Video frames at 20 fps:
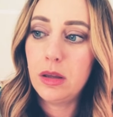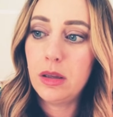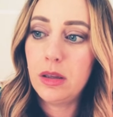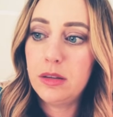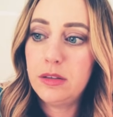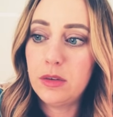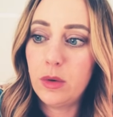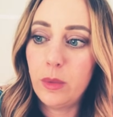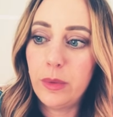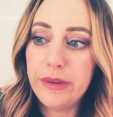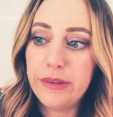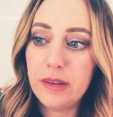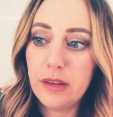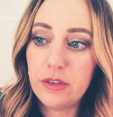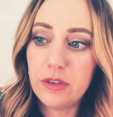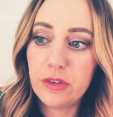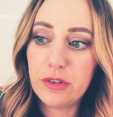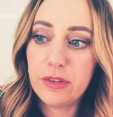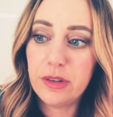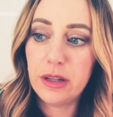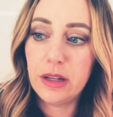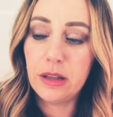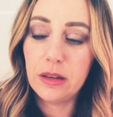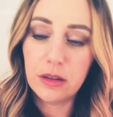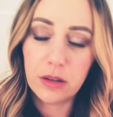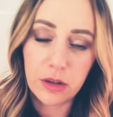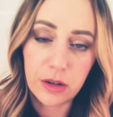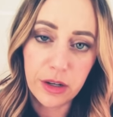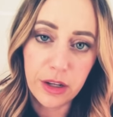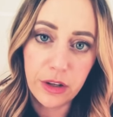is always interested in
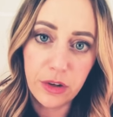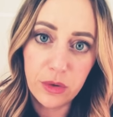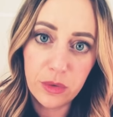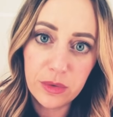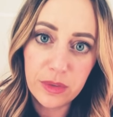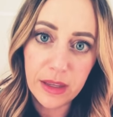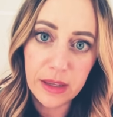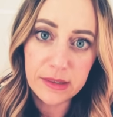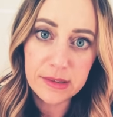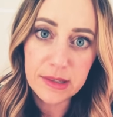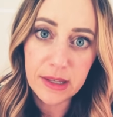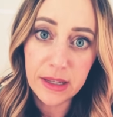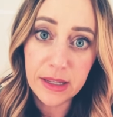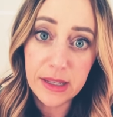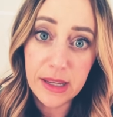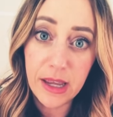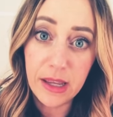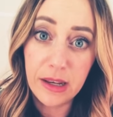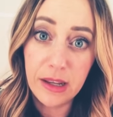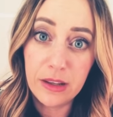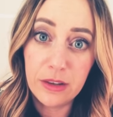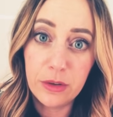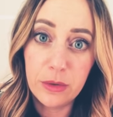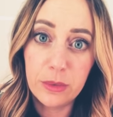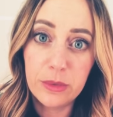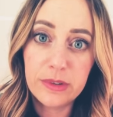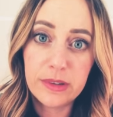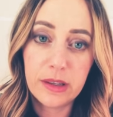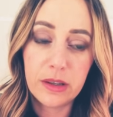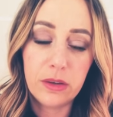learning new things and gaining new
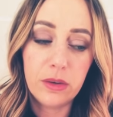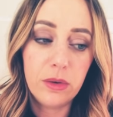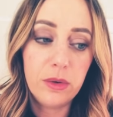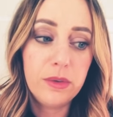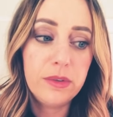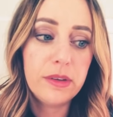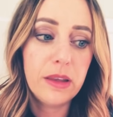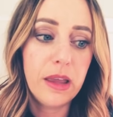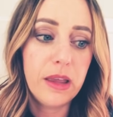skills